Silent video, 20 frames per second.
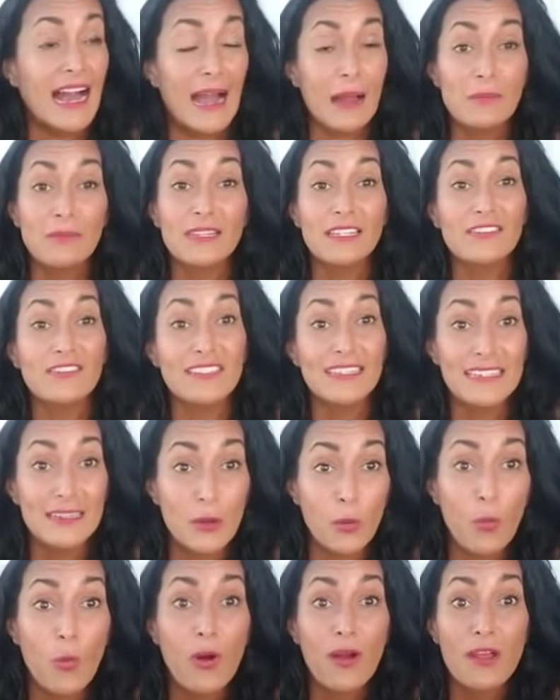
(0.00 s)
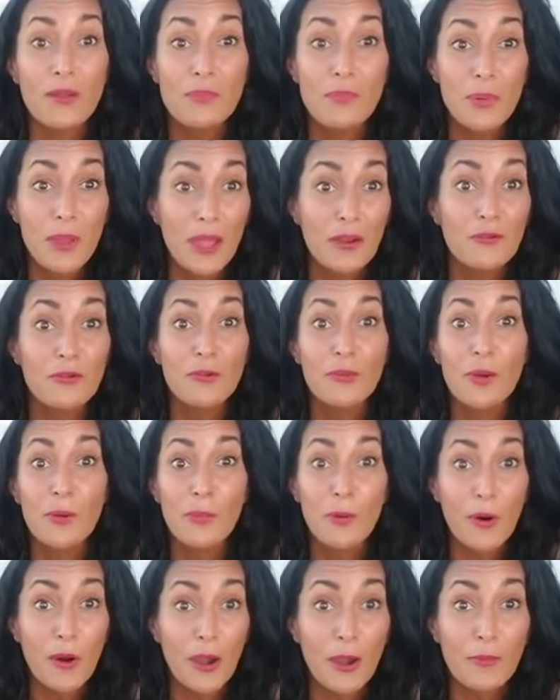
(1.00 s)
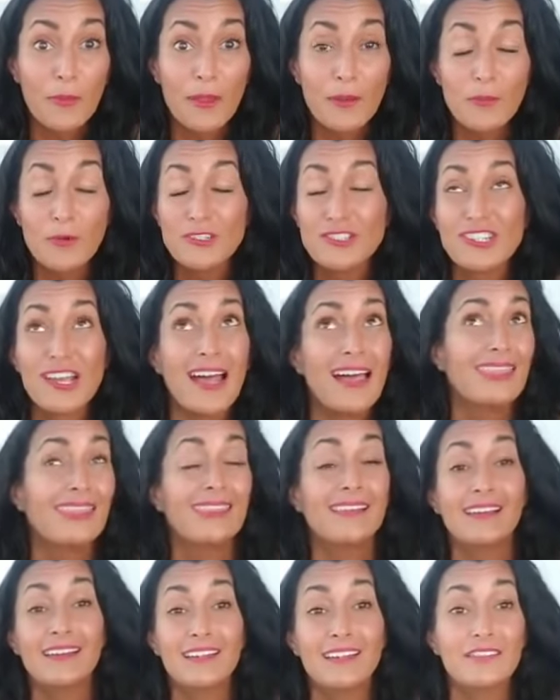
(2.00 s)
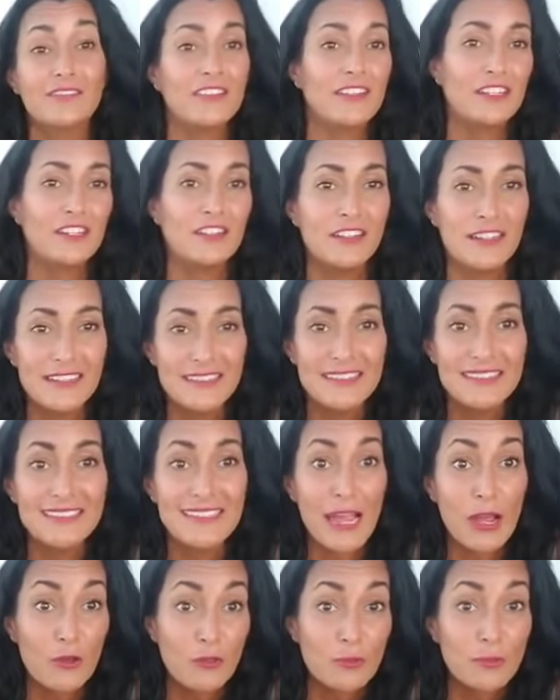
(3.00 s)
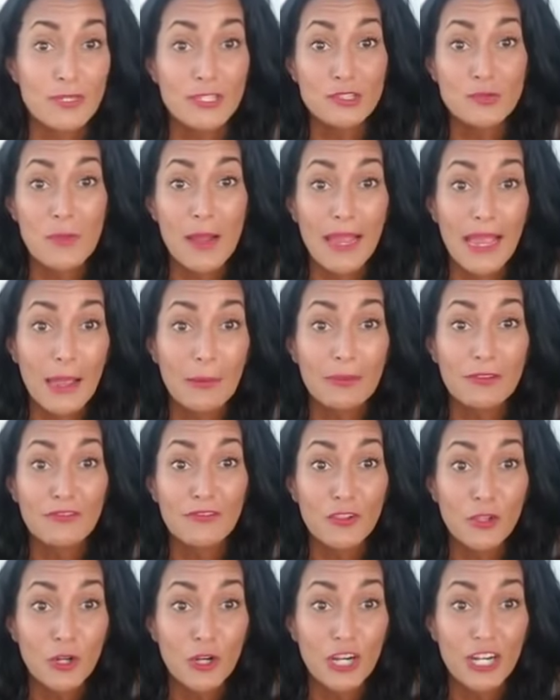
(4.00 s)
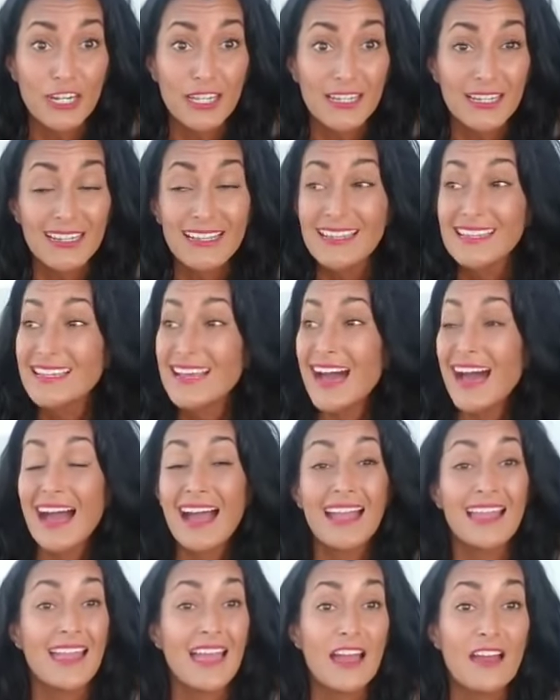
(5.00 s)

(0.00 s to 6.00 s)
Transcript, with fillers: I'm living in a one bedroom apartment, which I love here in South Beach, Miami, Florida. I